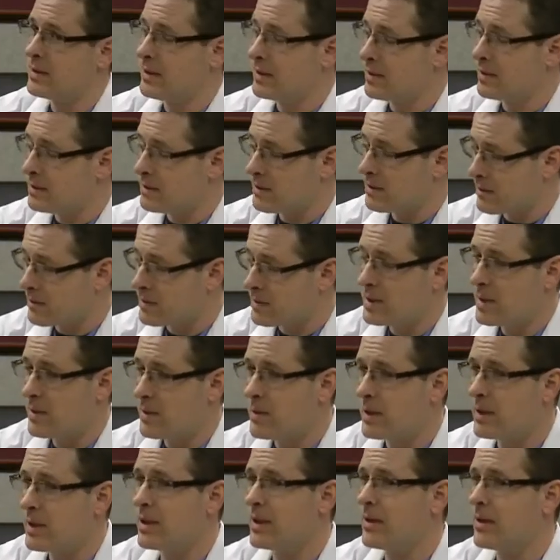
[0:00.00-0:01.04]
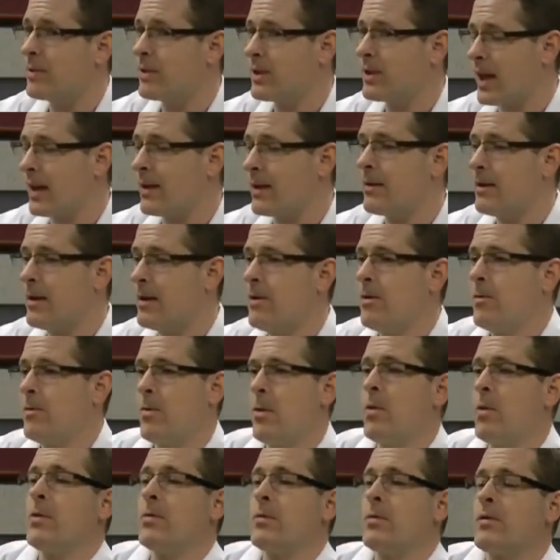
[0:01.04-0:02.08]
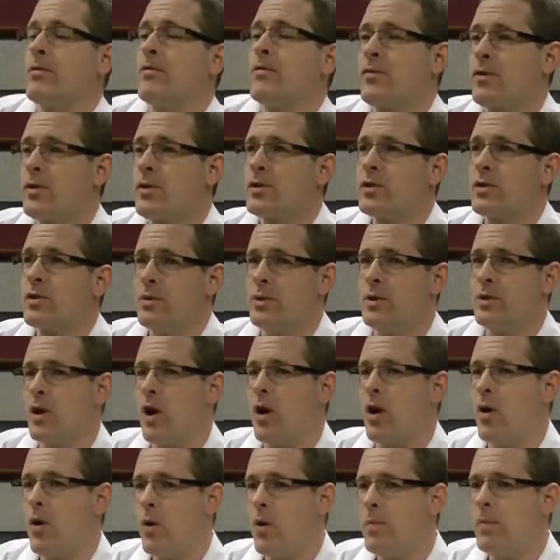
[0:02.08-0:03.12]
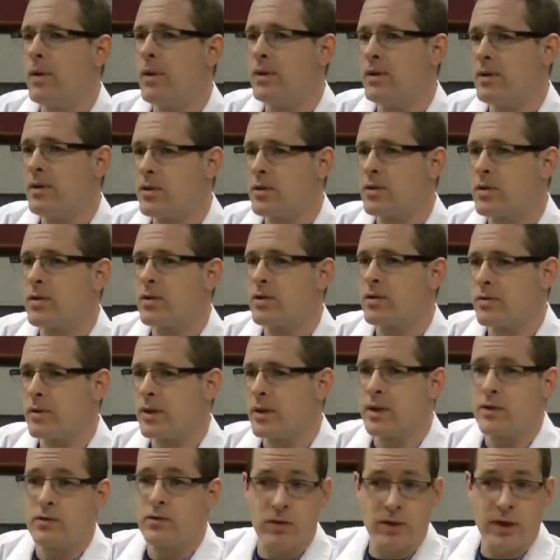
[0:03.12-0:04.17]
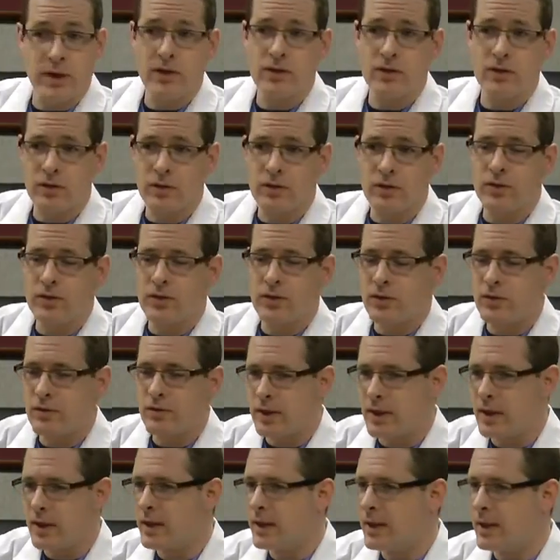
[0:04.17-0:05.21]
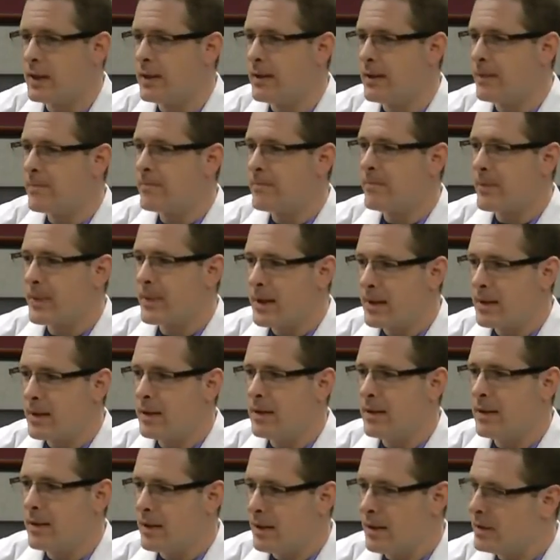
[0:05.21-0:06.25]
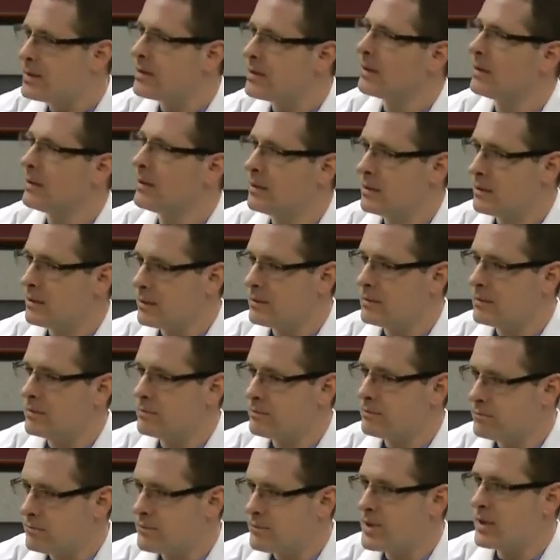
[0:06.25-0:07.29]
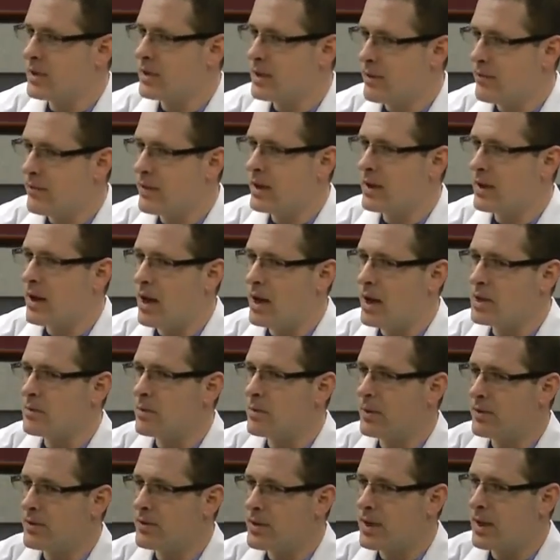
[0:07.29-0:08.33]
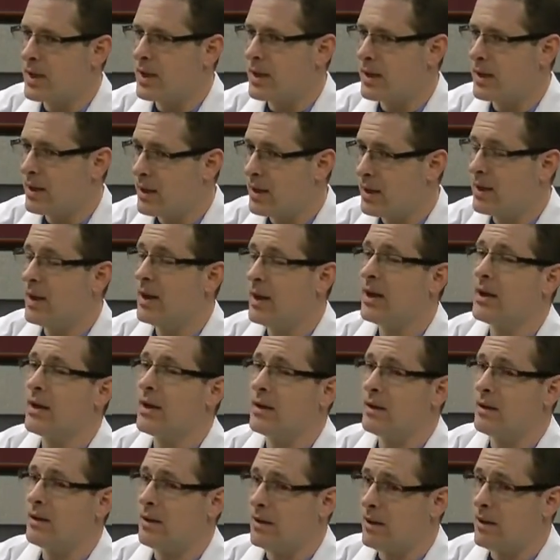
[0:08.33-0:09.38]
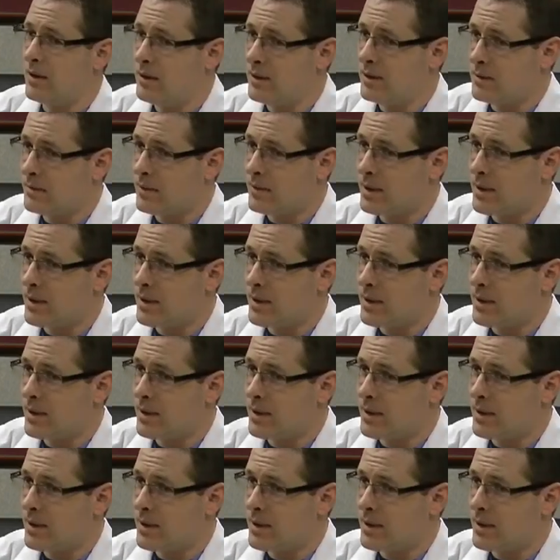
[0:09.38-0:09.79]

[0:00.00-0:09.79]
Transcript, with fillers: It's, they're typically with that what we would refer to as open surgery, traditional surgery, it's a significant hospital stay and a long